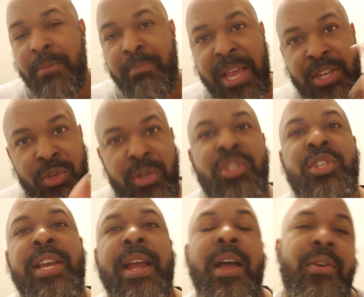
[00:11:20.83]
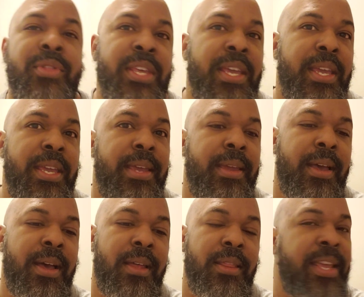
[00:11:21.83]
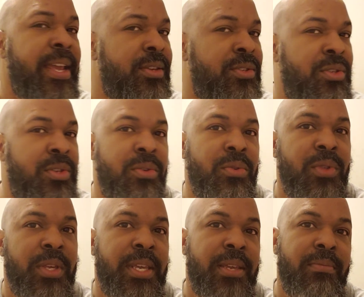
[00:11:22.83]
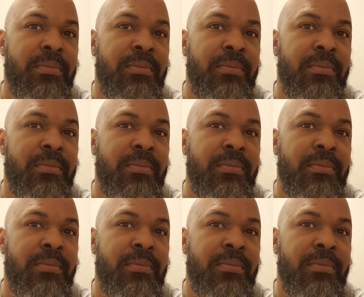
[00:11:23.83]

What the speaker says: Make sure you check out the links to the